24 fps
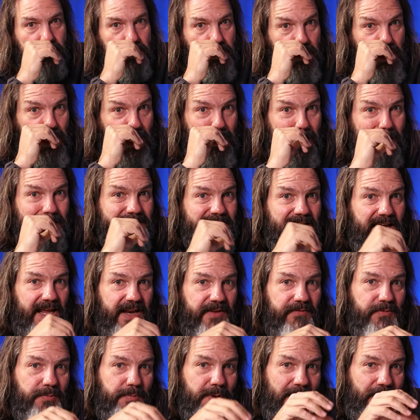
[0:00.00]
Yeah, that's kind
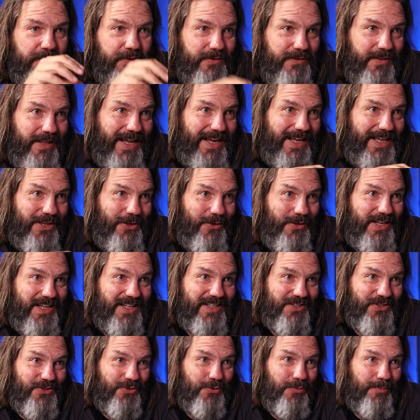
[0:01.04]
of about, like, you
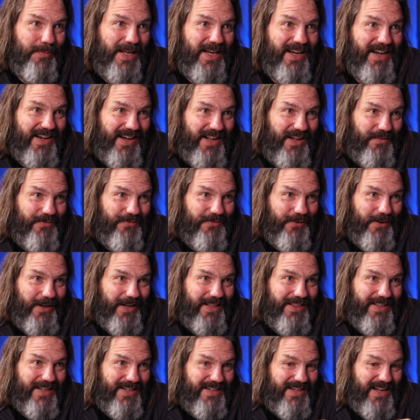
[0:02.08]
didn't zoom in enough,
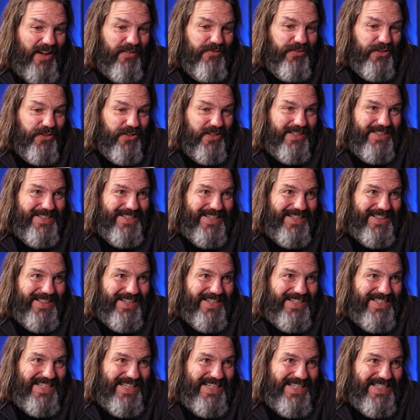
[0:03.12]
right? The devil is in the
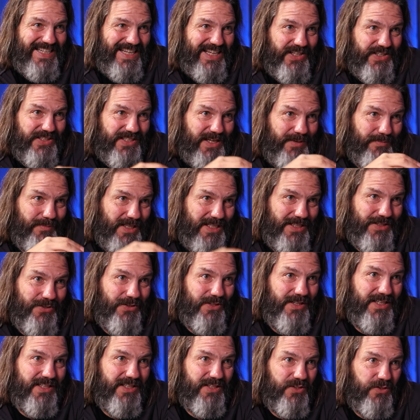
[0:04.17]
details. That means you
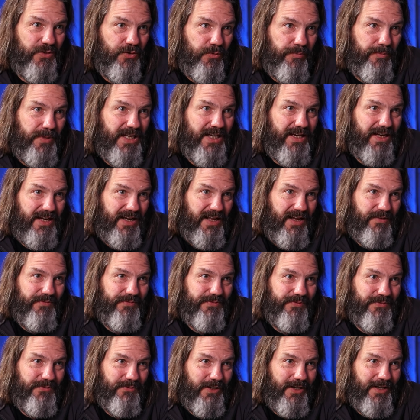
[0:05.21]
didn't zoom in
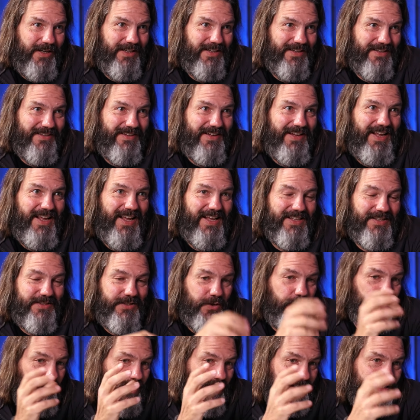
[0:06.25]
enough, right? And
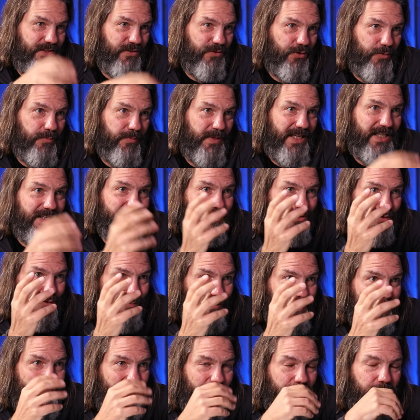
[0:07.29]
so that's zoom in,
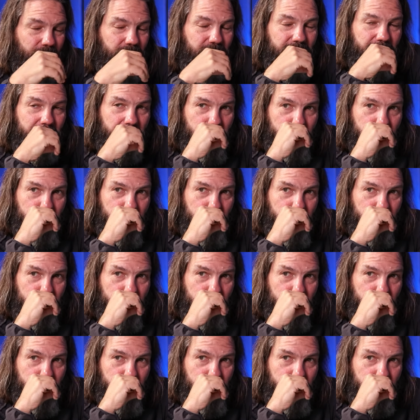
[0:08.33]
zoom out.